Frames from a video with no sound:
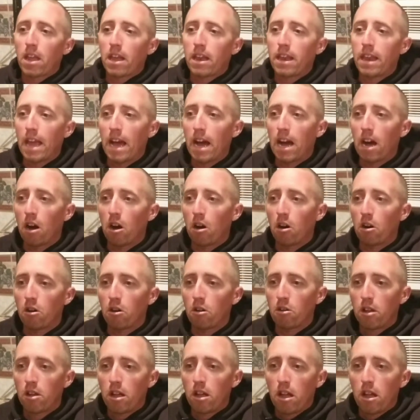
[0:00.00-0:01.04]
Now,
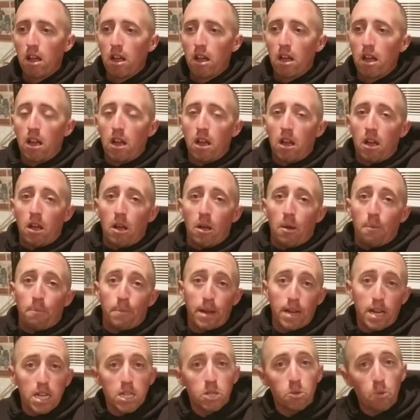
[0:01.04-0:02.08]

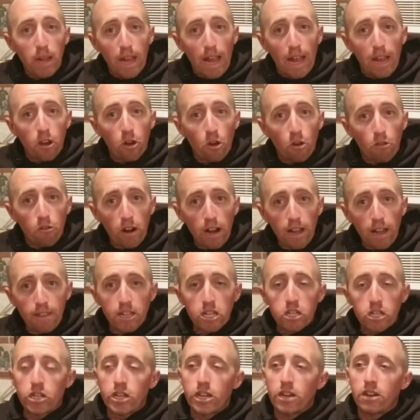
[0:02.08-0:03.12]
because we had no rain
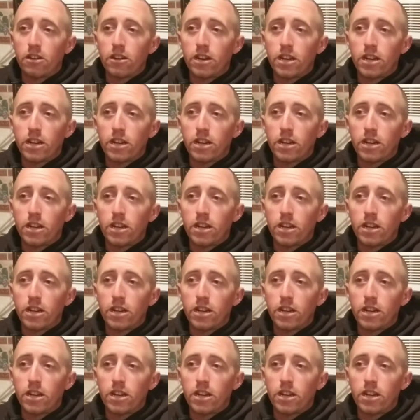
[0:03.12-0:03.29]
this year,